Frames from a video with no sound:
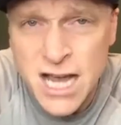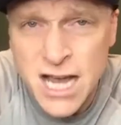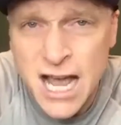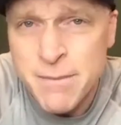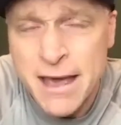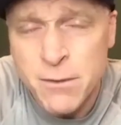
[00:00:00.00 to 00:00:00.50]

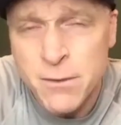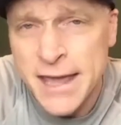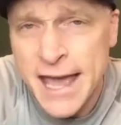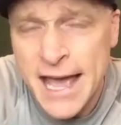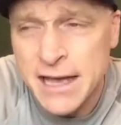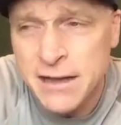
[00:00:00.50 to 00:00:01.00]
time that
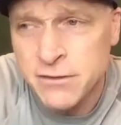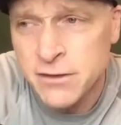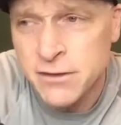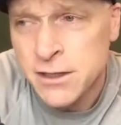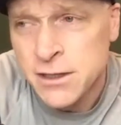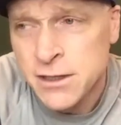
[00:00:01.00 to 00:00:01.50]
we have.
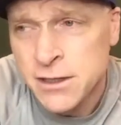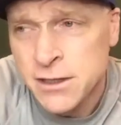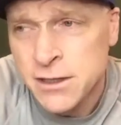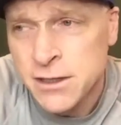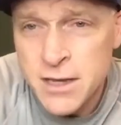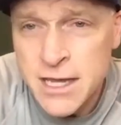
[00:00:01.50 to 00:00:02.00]

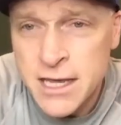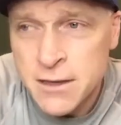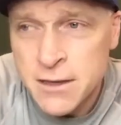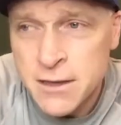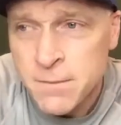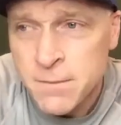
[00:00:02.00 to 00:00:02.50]
So for
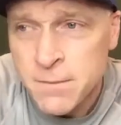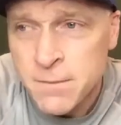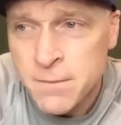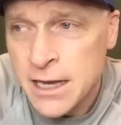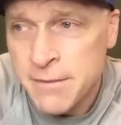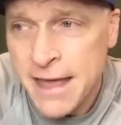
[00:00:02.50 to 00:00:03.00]
me,
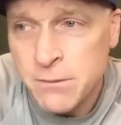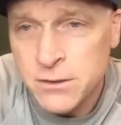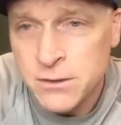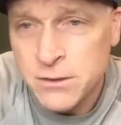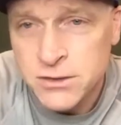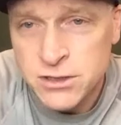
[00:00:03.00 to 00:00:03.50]
um,
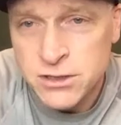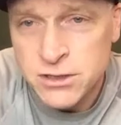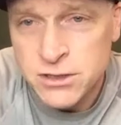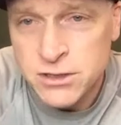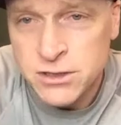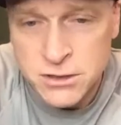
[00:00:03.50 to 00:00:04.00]
that was
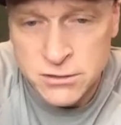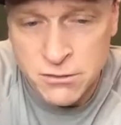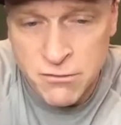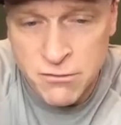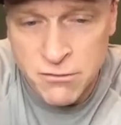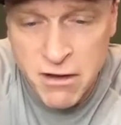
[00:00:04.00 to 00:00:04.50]
something that
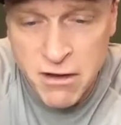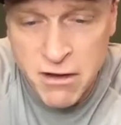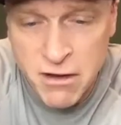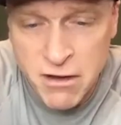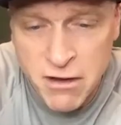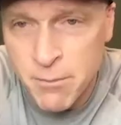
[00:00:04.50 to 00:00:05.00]
was very
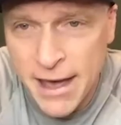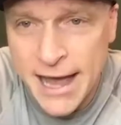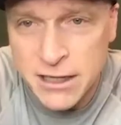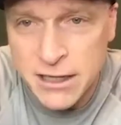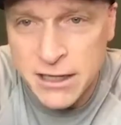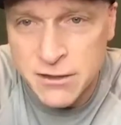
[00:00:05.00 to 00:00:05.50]
very
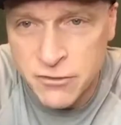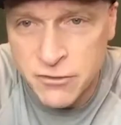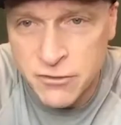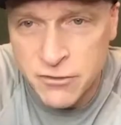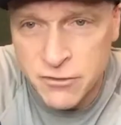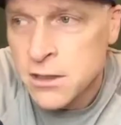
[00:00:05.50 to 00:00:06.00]

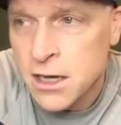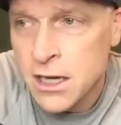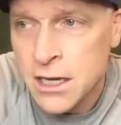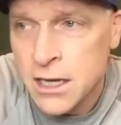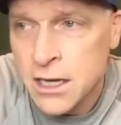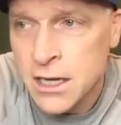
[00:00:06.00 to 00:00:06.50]
impactful
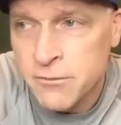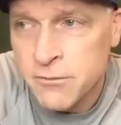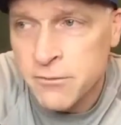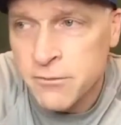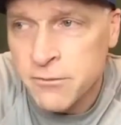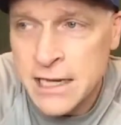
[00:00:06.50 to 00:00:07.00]
um,
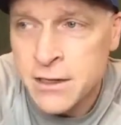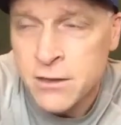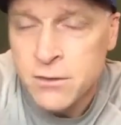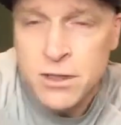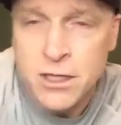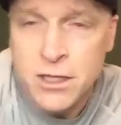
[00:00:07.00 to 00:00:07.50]
for me.
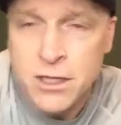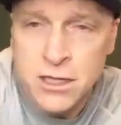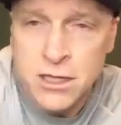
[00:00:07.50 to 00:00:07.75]
And you